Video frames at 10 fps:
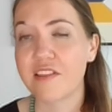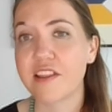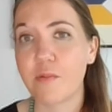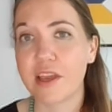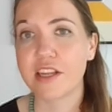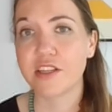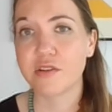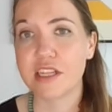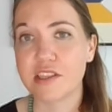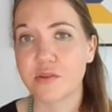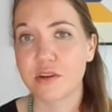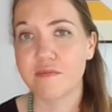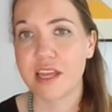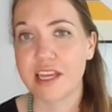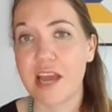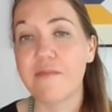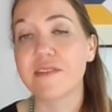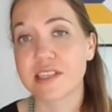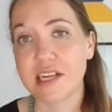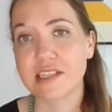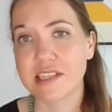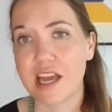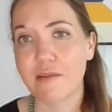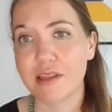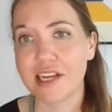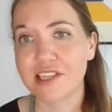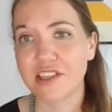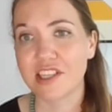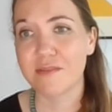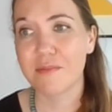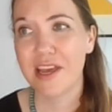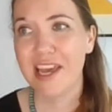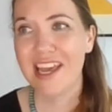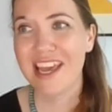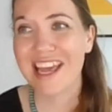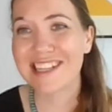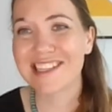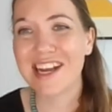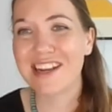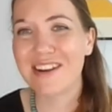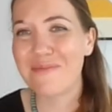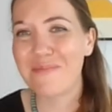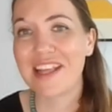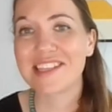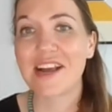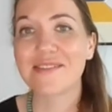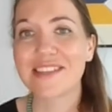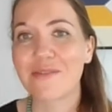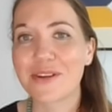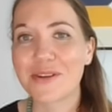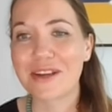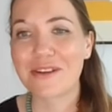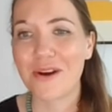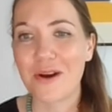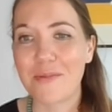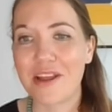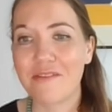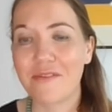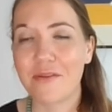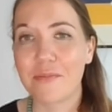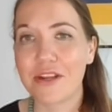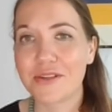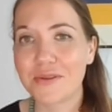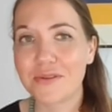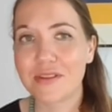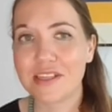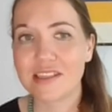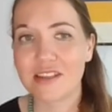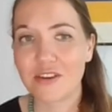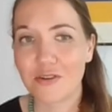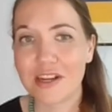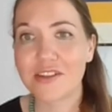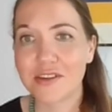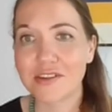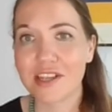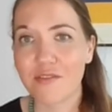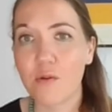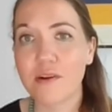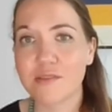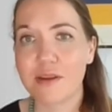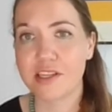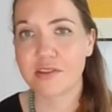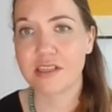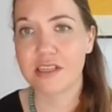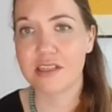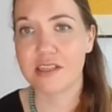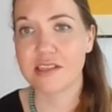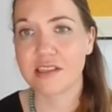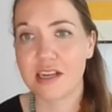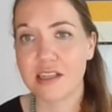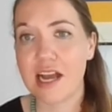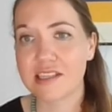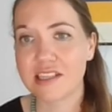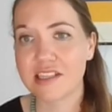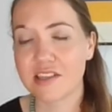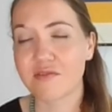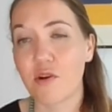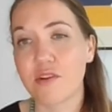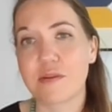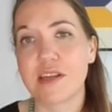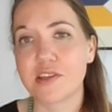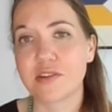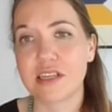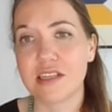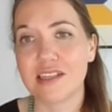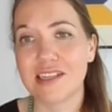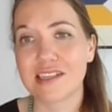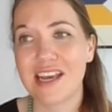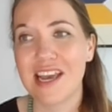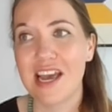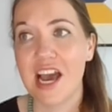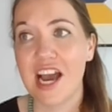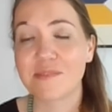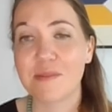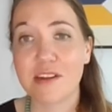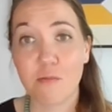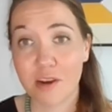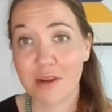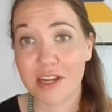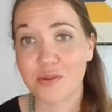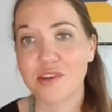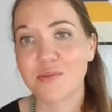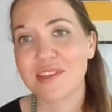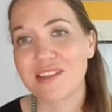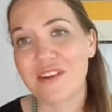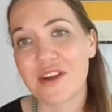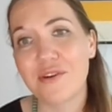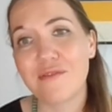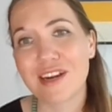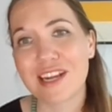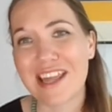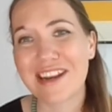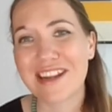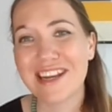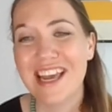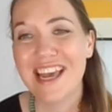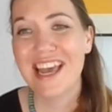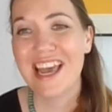anything that we can do that sort of like emphasizes that relationship. And it's not it sounds like we're doing it for our benefit, but in truth, it's Greenlanders have always been interested in this, and Alaskans have always been interested in this. I spent one of my tours was in Vancouver, Canada,